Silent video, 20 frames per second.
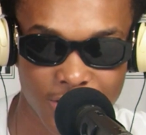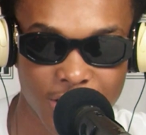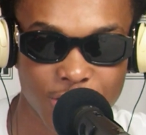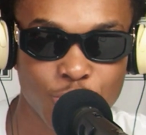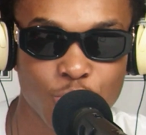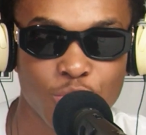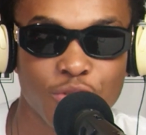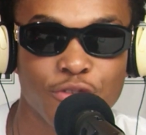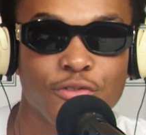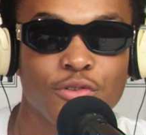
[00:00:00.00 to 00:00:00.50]
that's
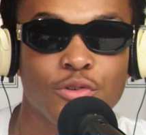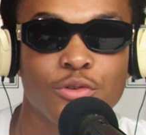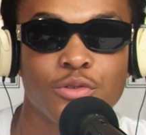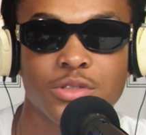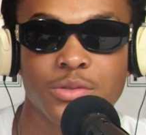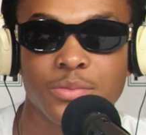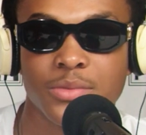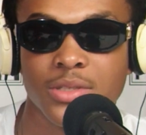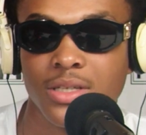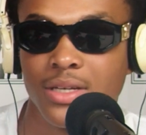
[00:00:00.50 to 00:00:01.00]
who
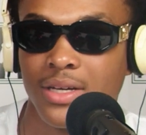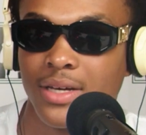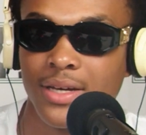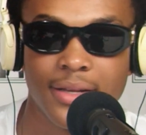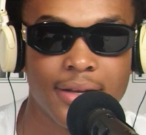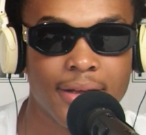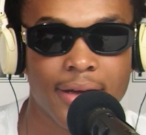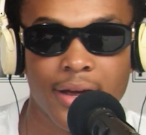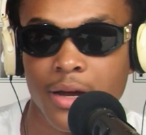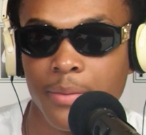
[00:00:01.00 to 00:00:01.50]
influenced me.
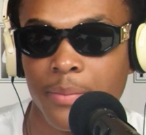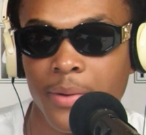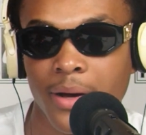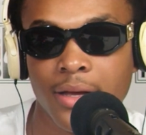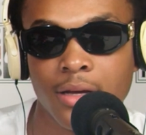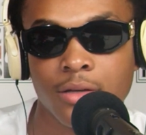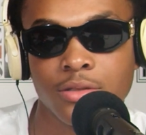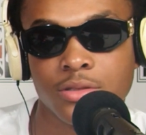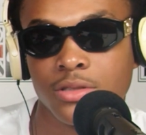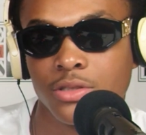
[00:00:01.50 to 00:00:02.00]
Now everybody
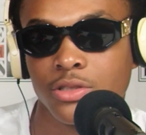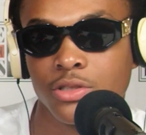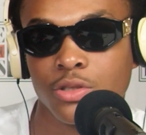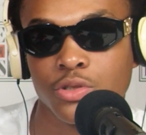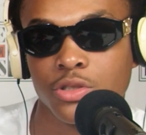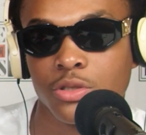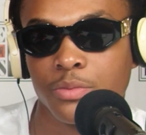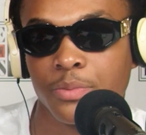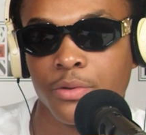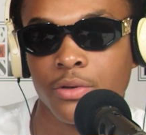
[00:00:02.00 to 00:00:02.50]
else just show
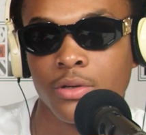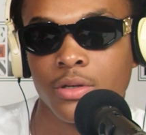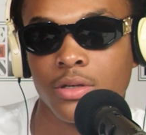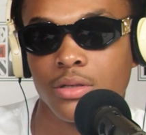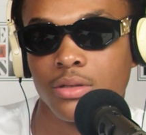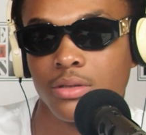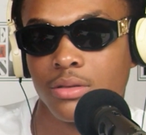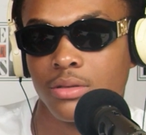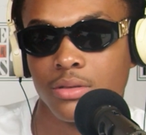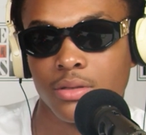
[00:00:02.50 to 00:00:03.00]
support.
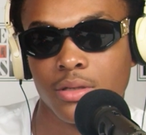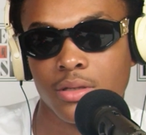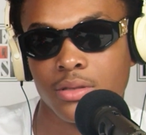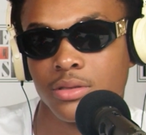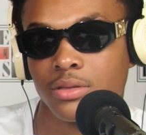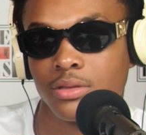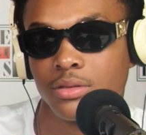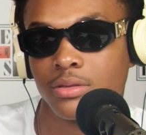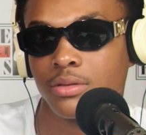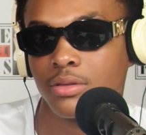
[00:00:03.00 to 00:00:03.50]
I
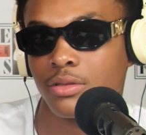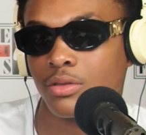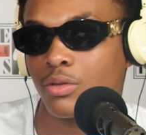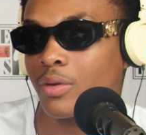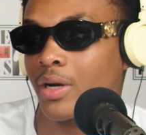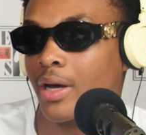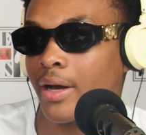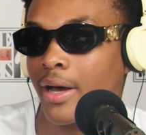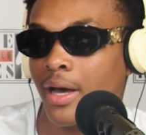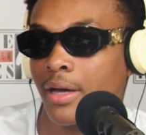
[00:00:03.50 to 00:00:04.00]
just do
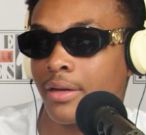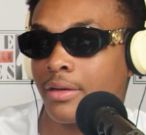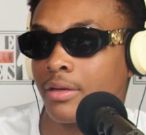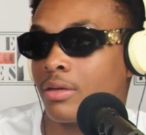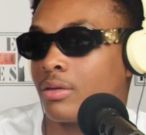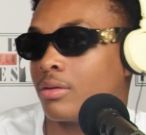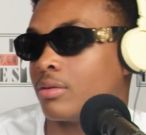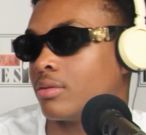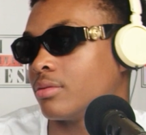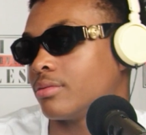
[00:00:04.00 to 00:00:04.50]
what I gotta
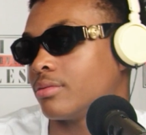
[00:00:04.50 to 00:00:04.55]
do.